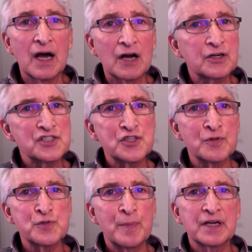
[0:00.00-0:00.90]
Our
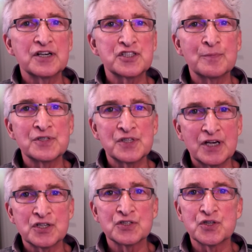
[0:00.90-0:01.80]
customers make
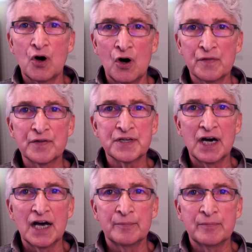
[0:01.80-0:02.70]
customizations all the
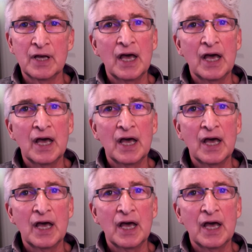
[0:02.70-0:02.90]
time,